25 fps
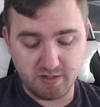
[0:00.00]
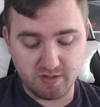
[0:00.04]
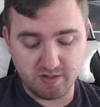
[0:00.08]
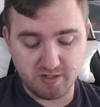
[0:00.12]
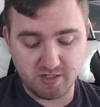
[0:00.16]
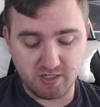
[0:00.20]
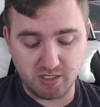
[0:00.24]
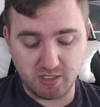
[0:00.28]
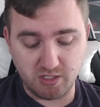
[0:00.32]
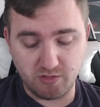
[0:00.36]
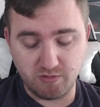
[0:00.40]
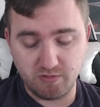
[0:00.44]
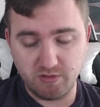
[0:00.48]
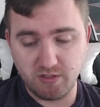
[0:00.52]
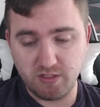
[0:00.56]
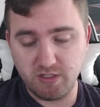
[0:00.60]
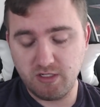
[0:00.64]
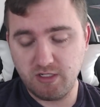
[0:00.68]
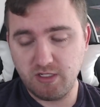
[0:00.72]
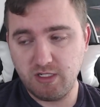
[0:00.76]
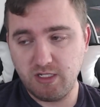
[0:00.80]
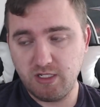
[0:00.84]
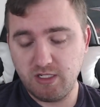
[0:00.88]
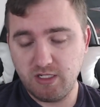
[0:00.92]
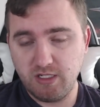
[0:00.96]
So
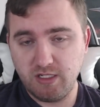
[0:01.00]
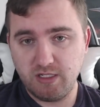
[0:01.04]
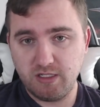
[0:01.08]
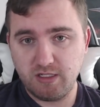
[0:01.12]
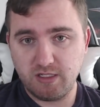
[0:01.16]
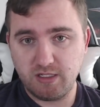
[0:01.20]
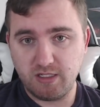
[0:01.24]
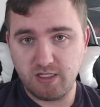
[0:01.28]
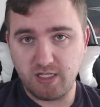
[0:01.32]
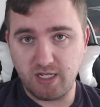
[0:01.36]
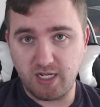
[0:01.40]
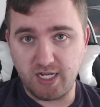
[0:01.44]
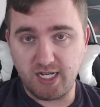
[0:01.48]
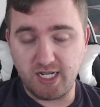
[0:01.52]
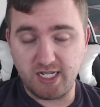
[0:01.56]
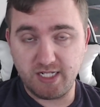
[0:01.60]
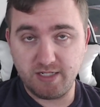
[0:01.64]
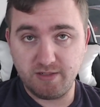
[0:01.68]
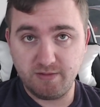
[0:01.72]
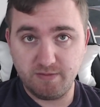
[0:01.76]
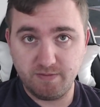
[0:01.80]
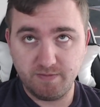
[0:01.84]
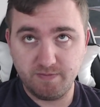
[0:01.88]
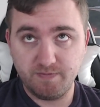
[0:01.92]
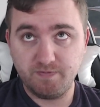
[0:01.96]

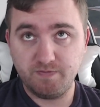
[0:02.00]
God